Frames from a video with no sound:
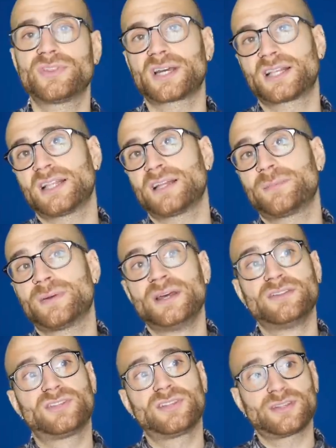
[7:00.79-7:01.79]
the club
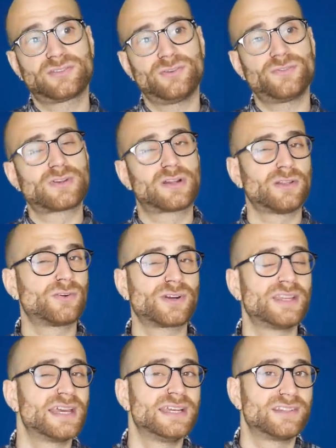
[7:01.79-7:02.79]
to the sort of
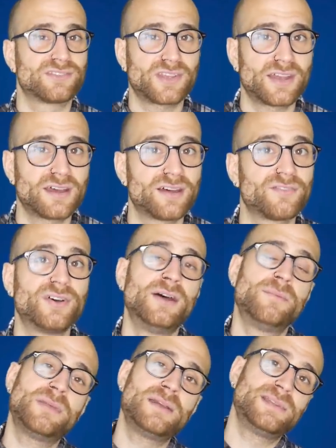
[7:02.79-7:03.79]
glory they deserve.
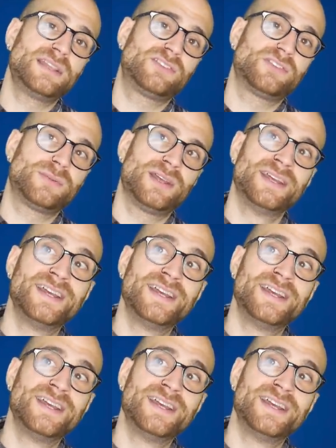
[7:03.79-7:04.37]
Maybe they should,